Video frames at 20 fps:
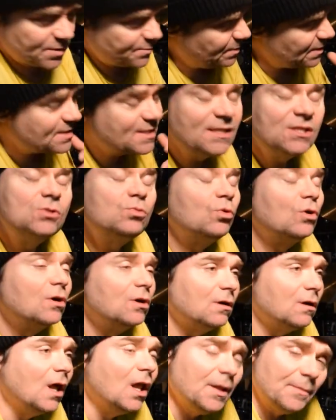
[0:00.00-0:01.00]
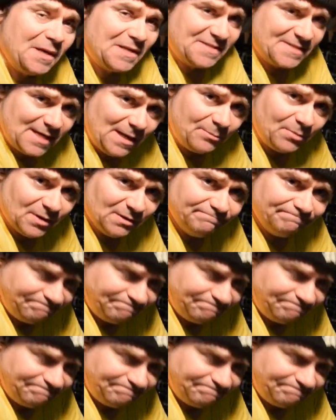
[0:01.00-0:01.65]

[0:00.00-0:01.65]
but since we're all about Zeppelin,